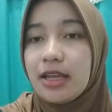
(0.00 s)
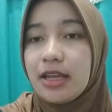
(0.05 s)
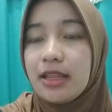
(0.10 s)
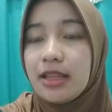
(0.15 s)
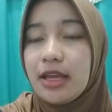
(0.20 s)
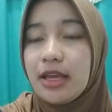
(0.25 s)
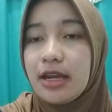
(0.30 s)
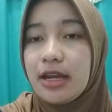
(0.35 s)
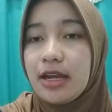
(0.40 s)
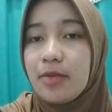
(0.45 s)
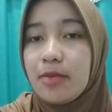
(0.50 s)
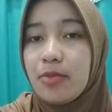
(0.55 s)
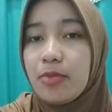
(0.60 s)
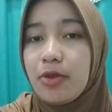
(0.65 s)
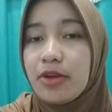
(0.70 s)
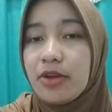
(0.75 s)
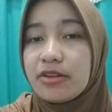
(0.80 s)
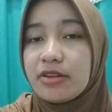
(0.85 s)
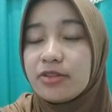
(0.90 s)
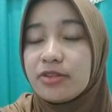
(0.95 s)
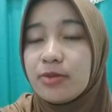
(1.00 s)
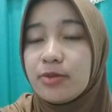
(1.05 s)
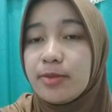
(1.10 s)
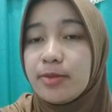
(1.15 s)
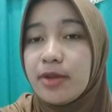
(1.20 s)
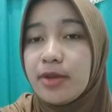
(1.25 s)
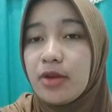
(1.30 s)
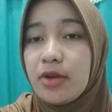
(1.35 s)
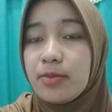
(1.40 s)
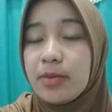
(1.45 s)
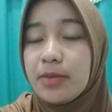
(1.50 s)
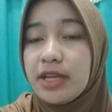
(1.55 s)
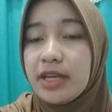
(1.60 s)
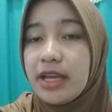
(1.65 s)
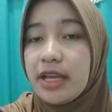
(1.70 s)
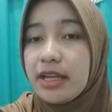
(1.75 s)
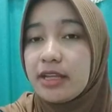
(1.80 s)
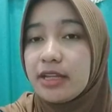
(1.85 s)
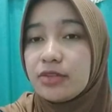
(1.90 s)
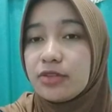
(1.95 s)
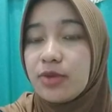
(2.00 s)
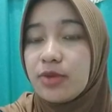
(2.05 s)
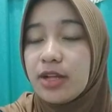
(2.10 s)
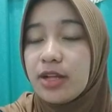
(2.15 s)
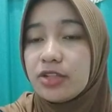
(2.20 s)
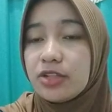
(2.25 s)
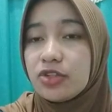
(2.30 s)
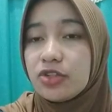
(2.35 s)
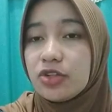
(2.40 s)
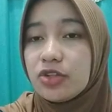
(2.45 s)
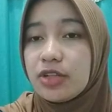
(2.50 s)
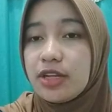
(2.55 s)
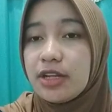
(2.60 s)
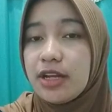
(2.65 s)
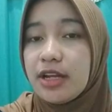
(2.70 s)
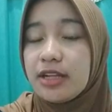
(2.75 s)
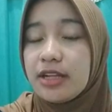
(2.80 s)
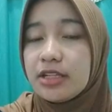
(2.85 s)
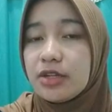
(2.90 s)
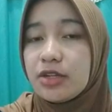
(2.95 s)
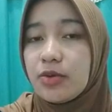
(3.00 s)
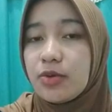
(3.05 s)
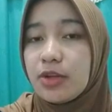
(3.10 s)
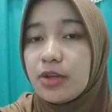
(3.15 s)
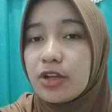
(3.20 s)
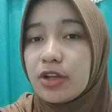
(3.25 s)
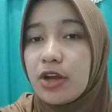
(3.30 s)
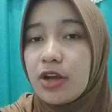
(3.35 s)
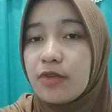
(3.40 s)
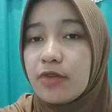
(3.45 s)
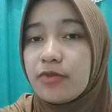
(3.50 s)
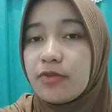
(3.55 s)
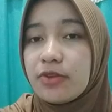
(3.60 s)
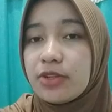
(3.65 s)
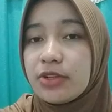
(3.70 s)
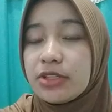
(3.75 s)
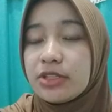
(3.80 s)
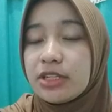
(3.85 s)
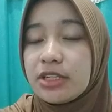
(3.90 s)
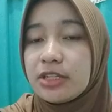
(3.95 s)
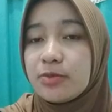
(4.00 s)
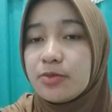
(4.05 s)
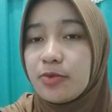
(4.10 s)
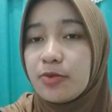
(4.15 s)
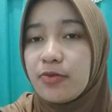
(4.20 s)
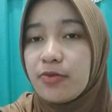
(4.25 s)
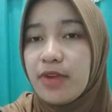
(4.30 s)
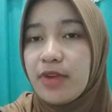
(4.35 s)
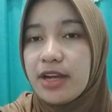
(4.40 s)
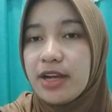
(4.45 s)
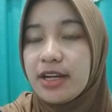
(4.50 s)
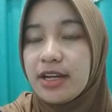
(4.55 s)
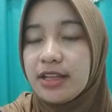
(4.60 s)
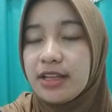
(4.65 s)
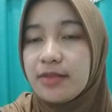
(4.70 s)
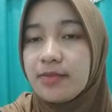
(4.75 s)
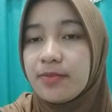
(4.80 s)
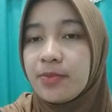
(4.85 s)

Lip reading: then employers will be obligated to ensure that adequate coverage is provided.